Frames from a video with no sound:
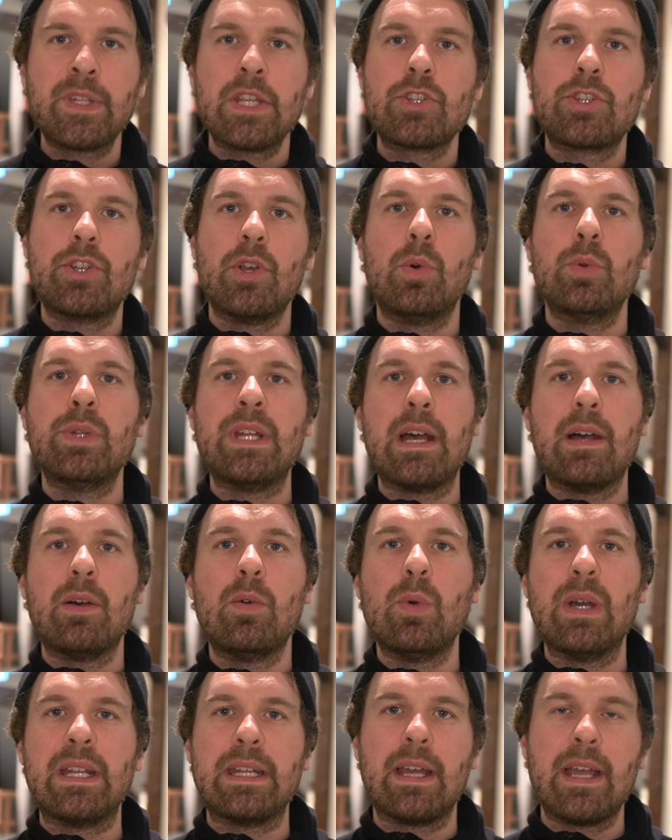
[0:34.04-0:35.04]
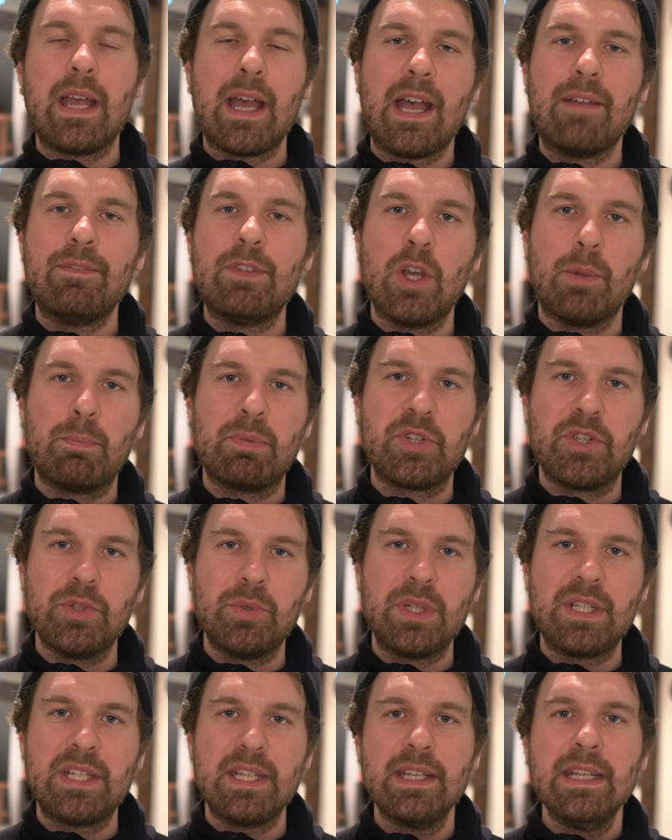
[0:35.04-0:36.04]
So now when I have the
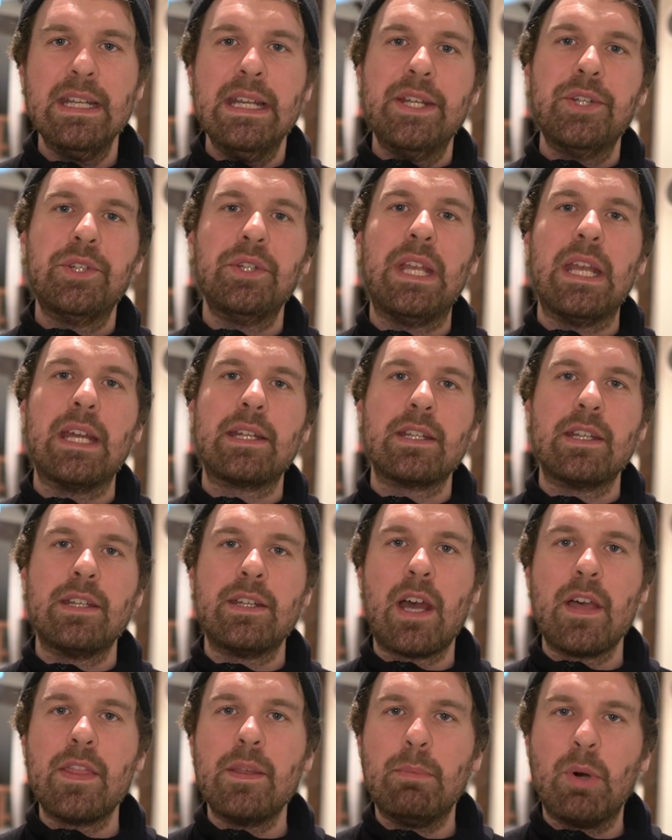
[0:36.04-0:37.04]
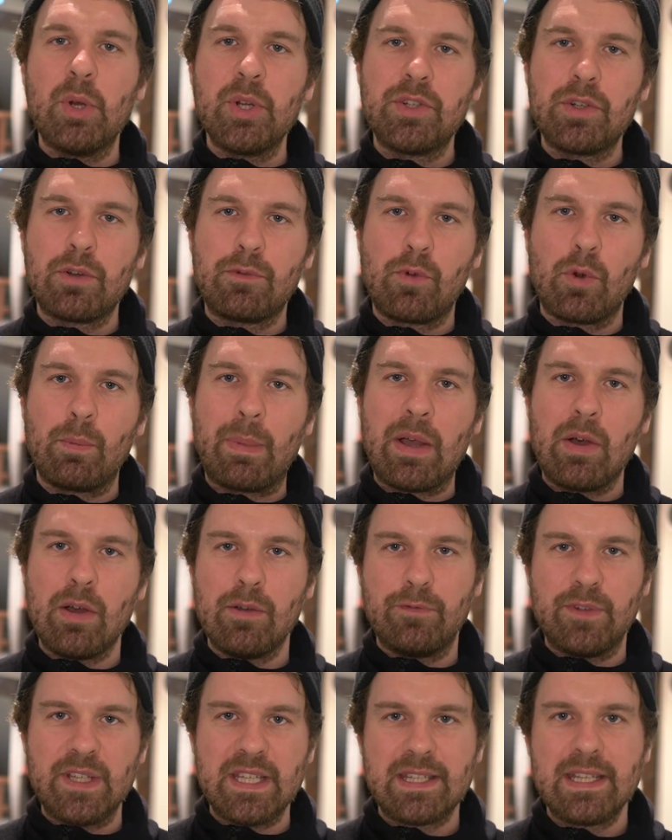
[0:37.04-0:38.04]
opportunity to get another monitor for my
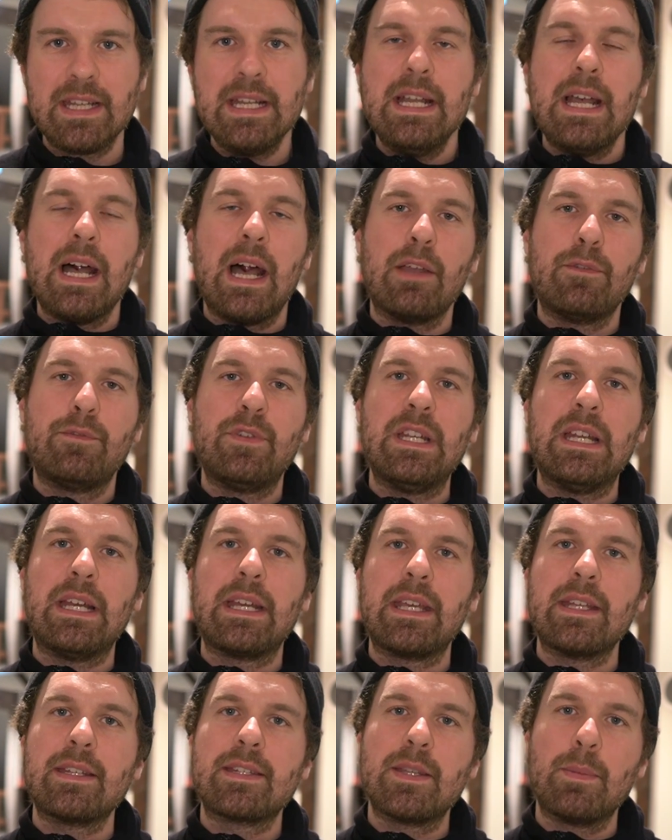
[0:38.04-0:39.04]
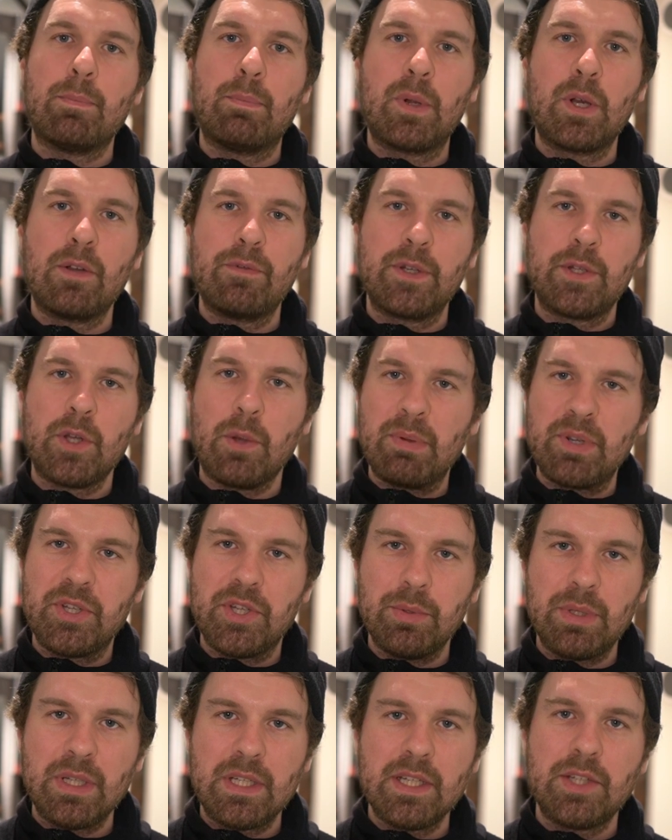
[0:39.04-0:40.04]
office, I feel like it's the perfect
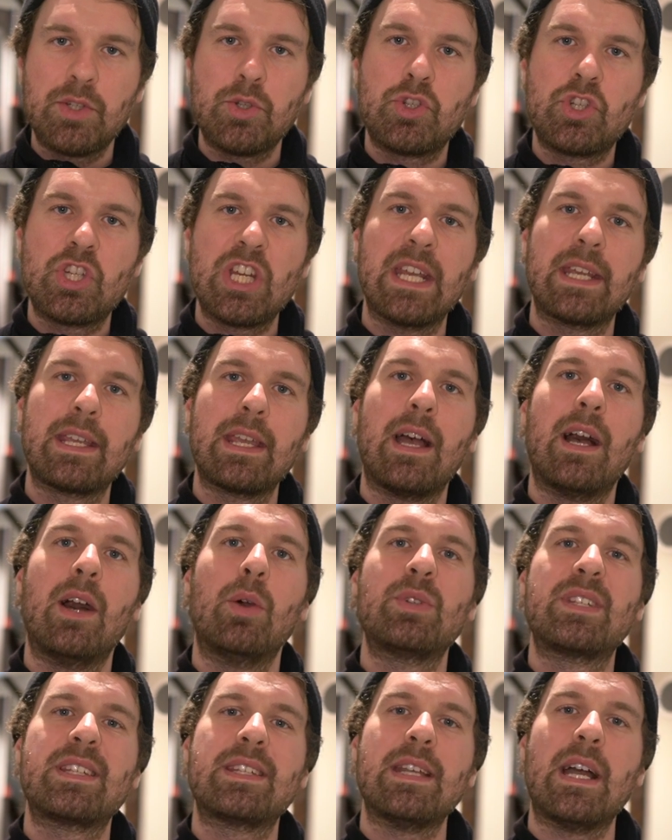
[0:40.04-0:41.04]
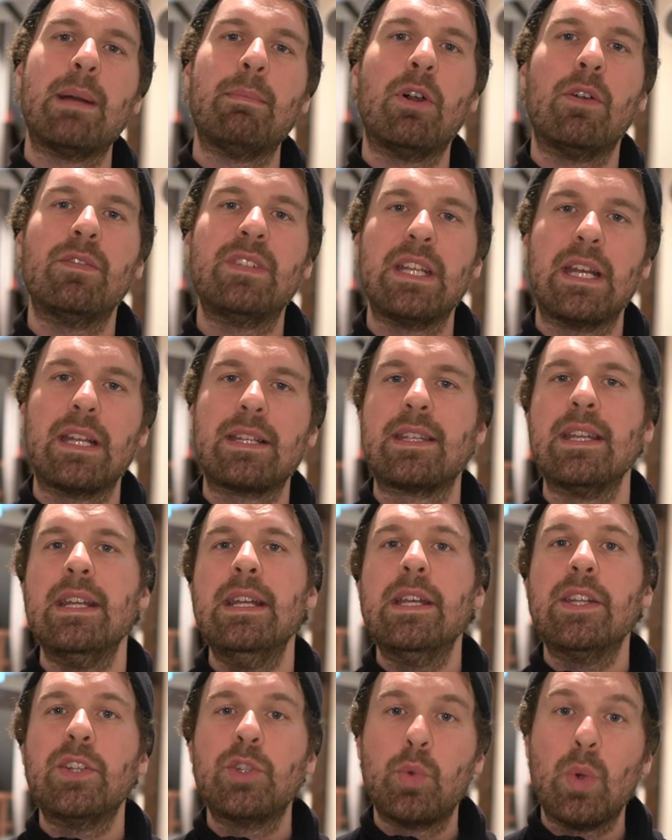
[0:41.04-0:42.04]
opportunity to check out some of Dell's
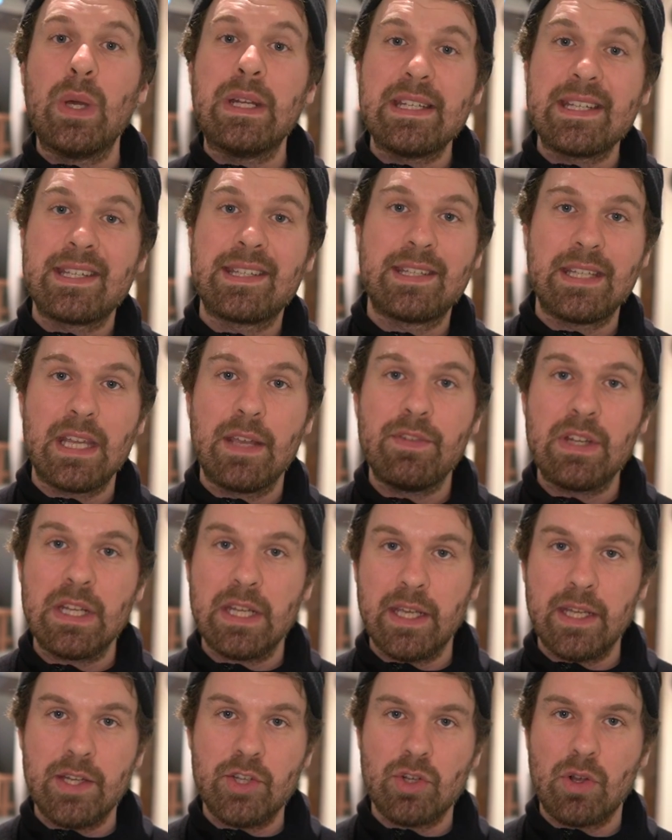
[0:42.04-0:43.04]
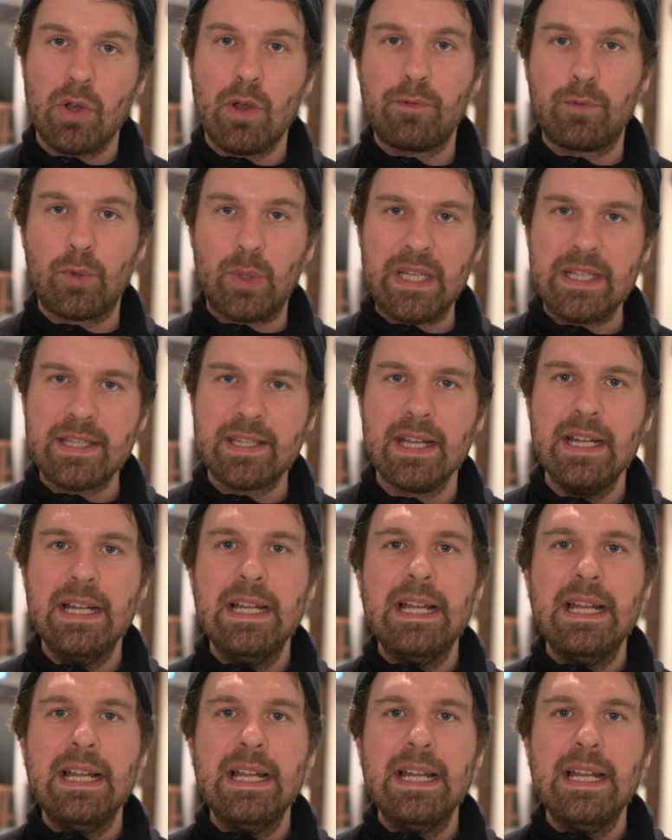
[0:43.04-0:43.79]
27-inch offerings